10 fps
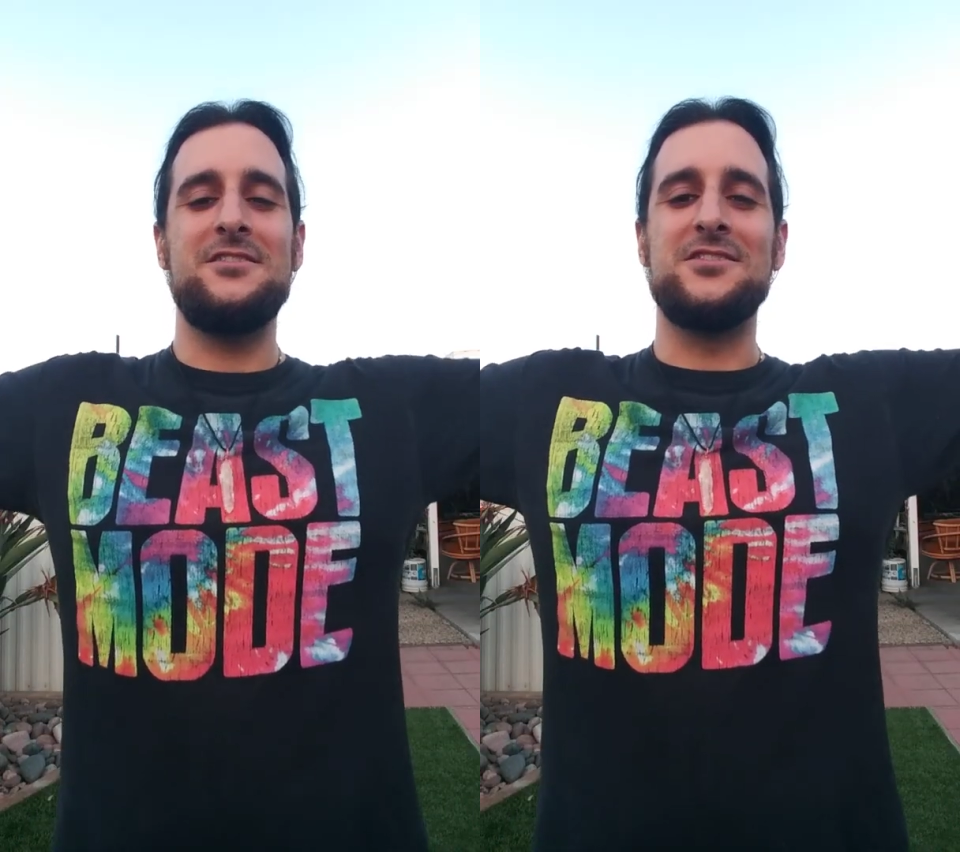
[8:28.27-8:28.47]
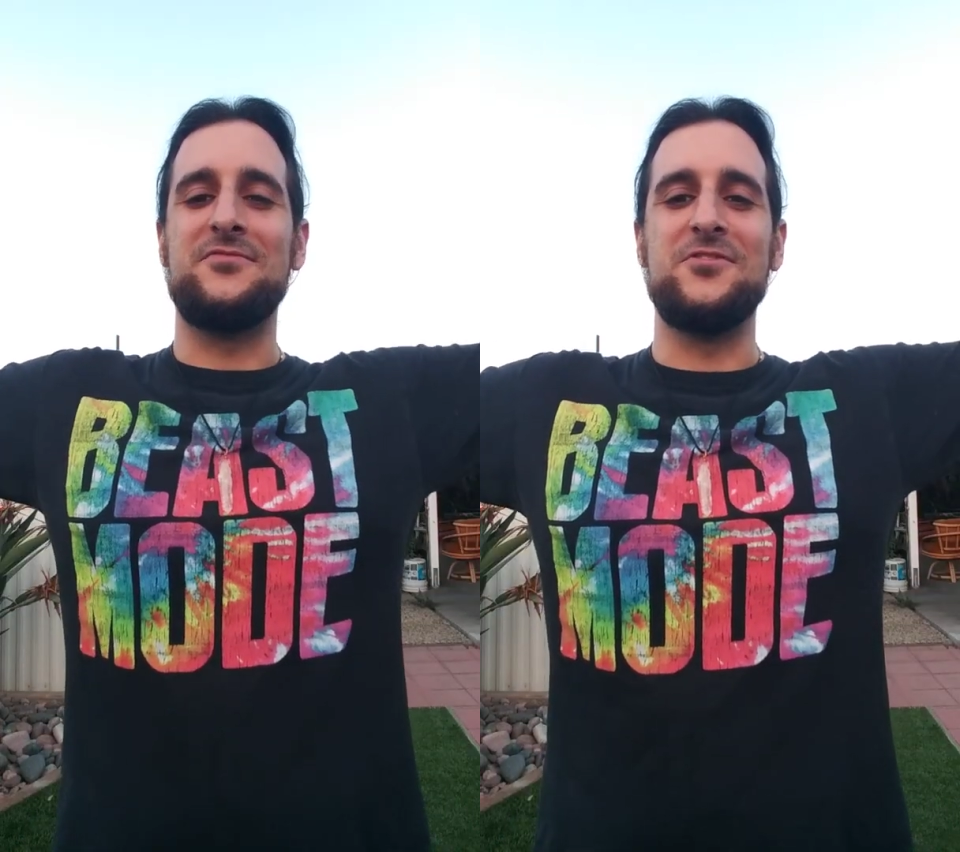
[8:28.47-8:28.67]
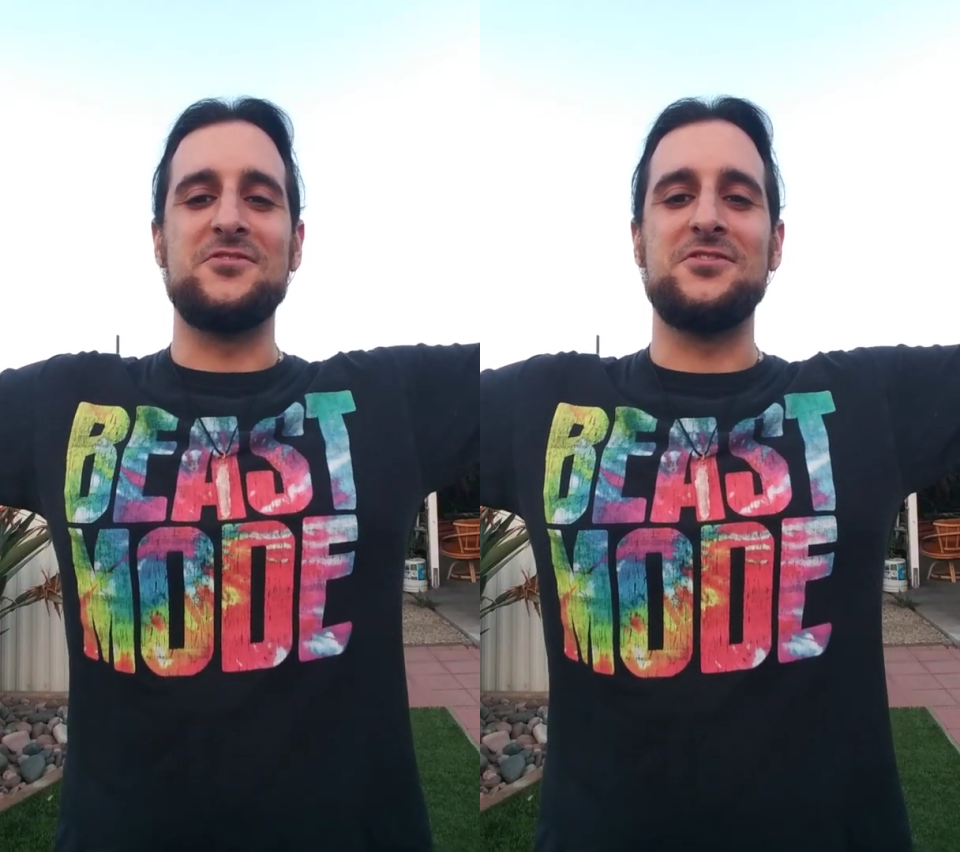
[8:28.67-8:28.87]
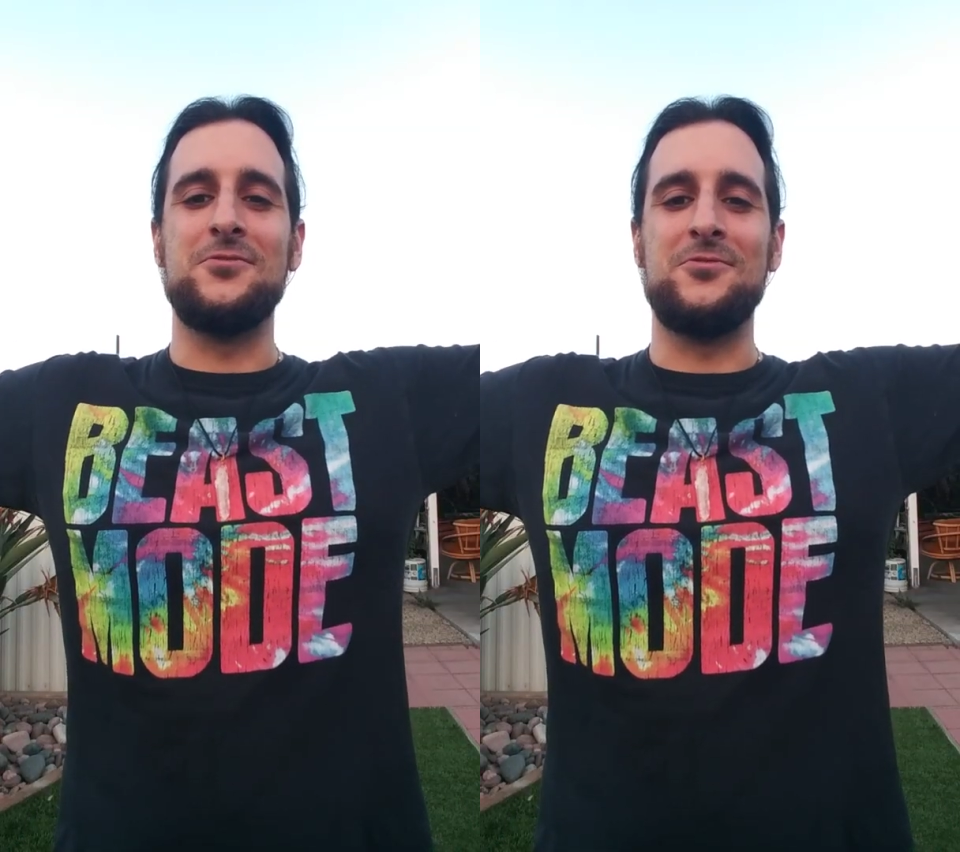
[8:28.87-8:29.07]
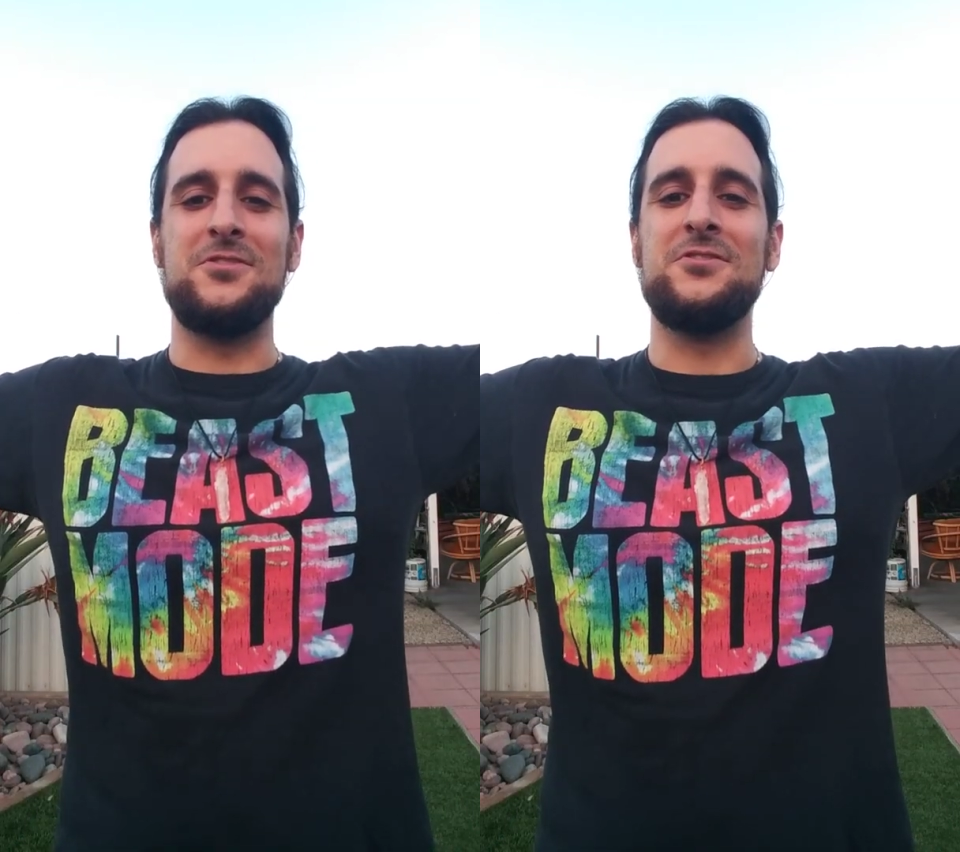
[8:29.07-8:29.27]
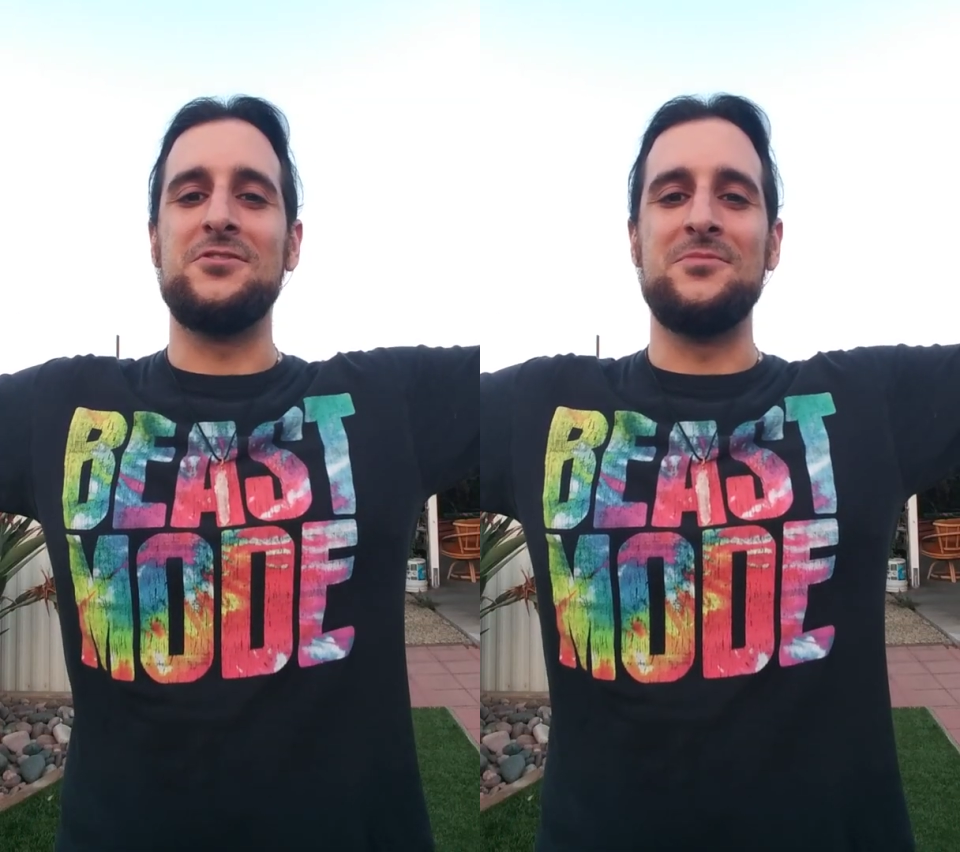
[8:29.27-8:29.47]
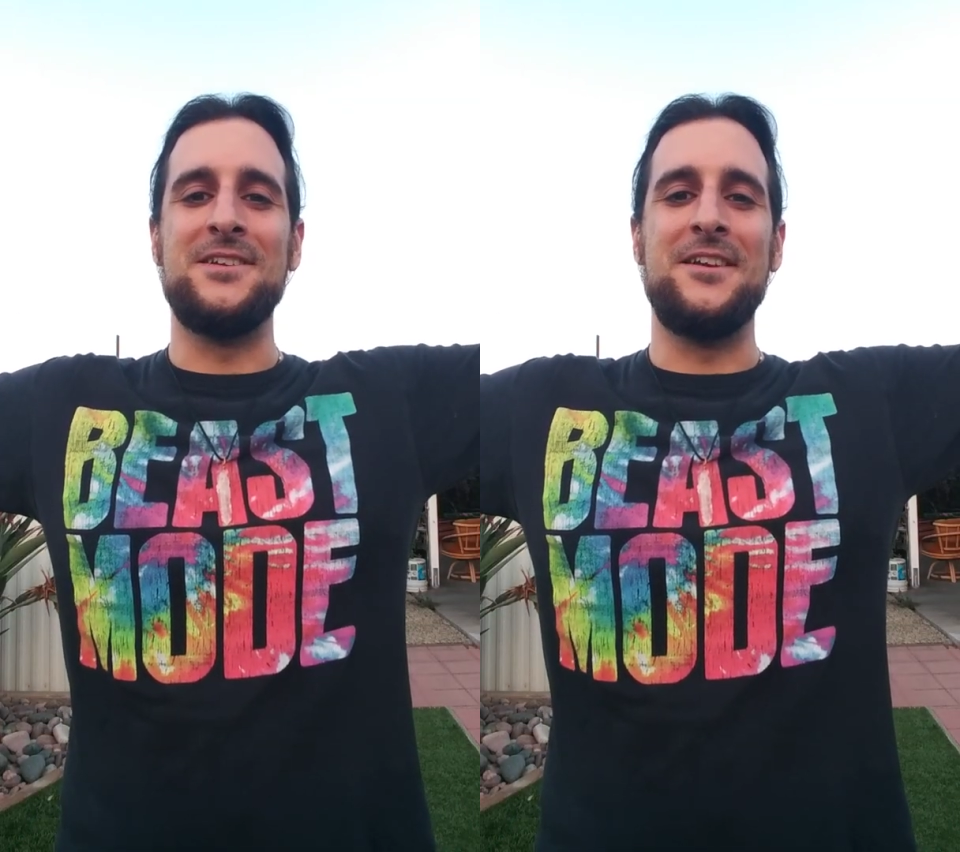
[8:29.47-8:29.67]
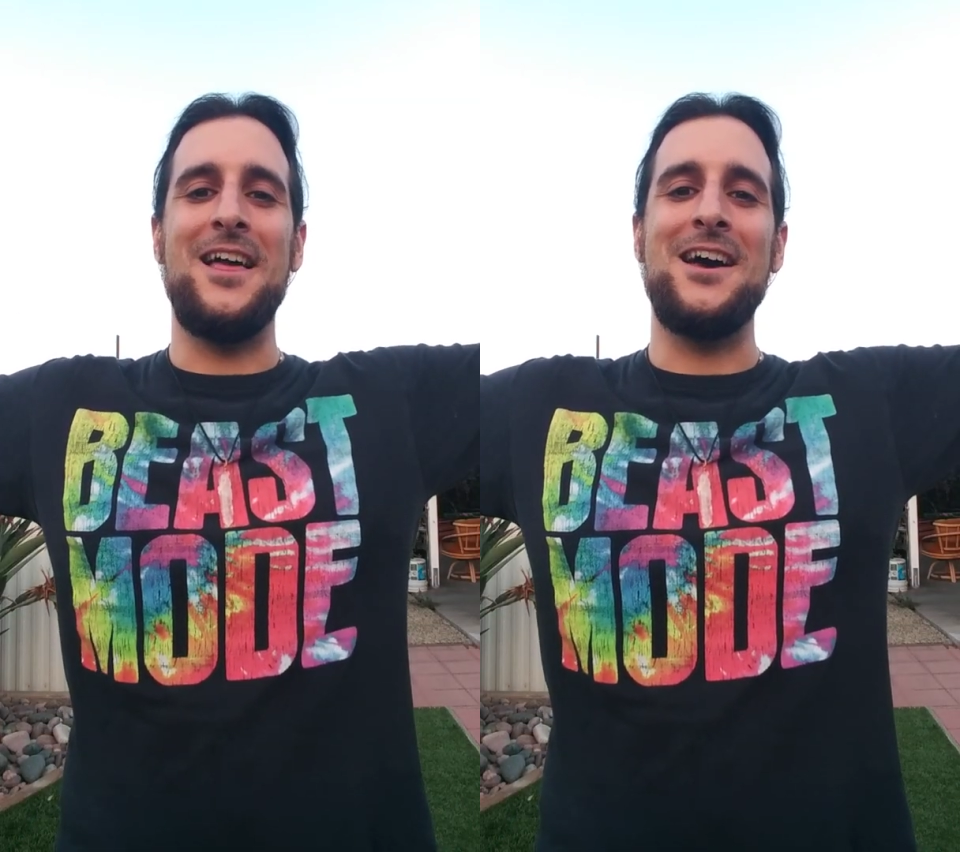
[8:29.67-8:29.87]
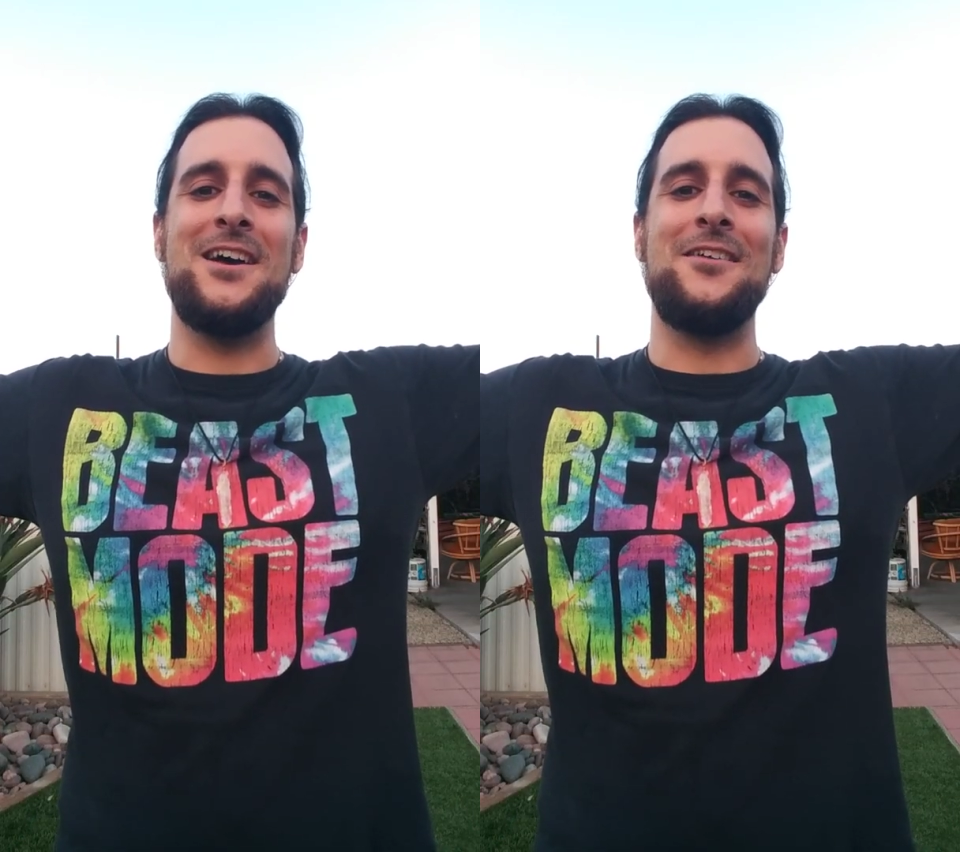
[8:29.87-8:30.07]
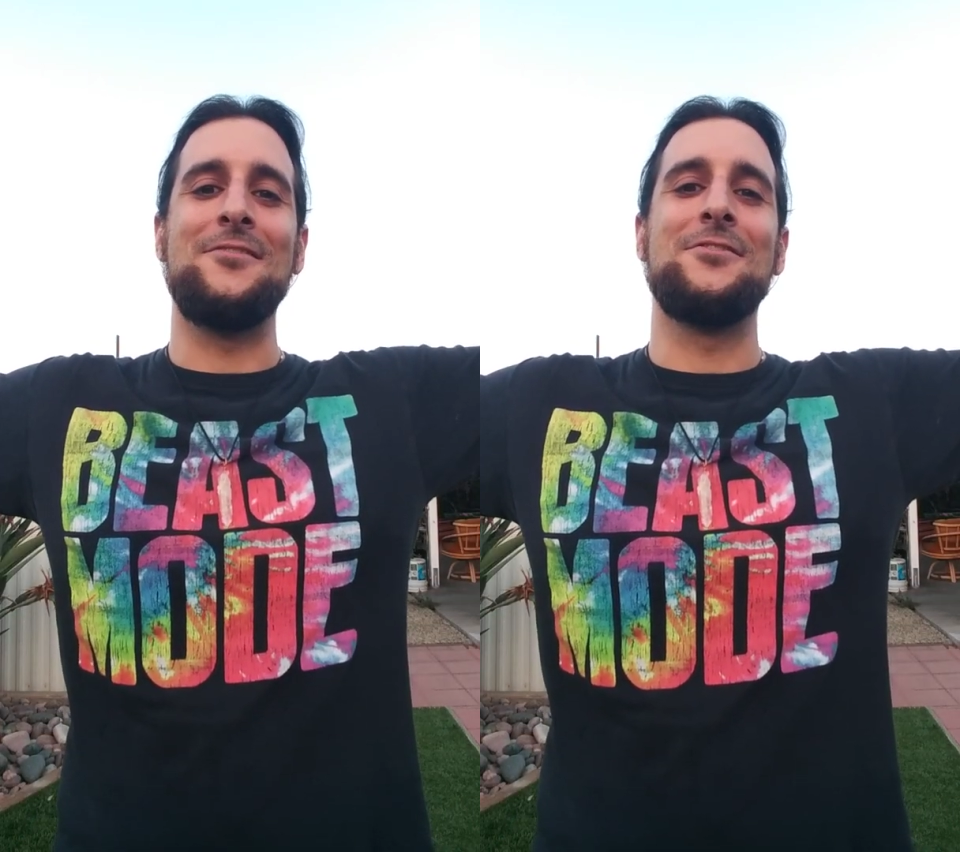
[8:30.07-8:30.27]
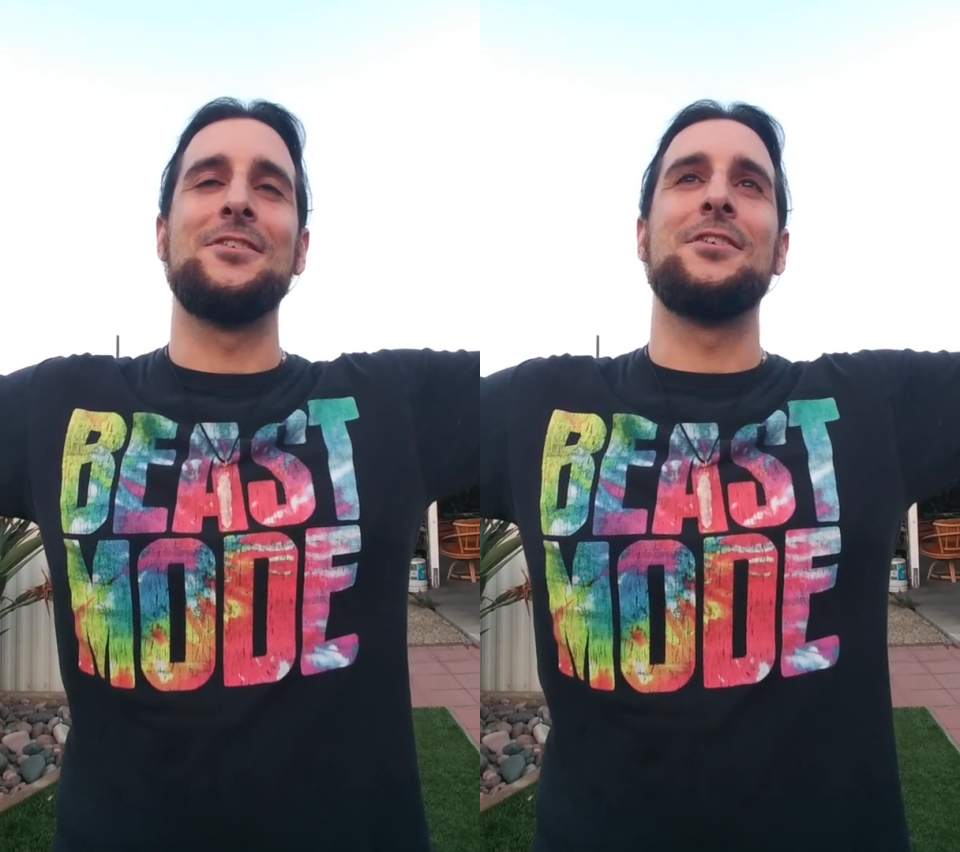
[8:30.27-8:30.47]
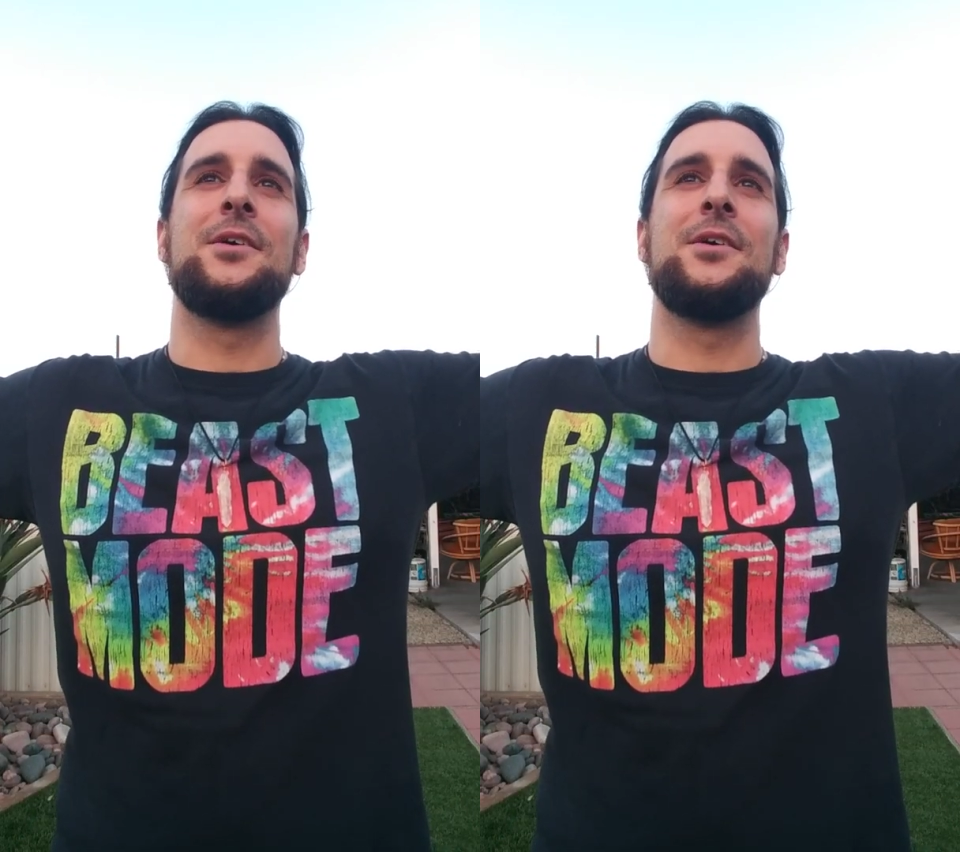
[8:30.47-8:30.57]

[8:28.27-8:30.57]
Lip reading: just feels so good to be alive.